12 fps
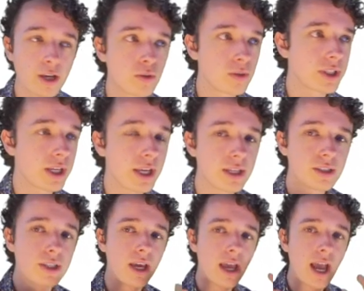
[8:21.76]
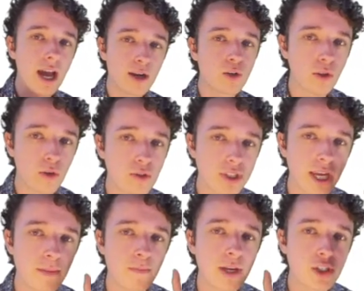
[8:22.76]
accuracy is how close
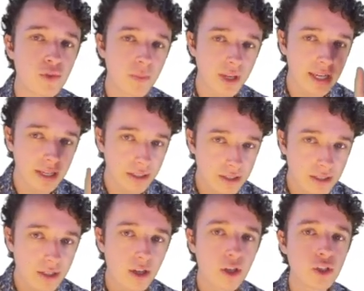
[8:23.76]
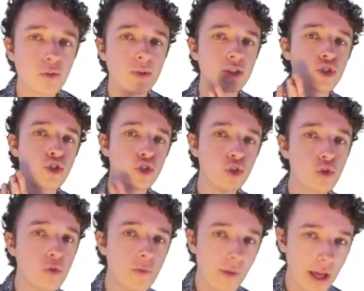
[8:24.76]
a measurement is to its
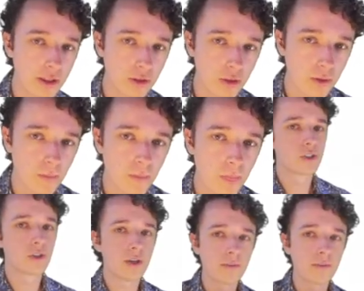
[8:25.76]
true value. So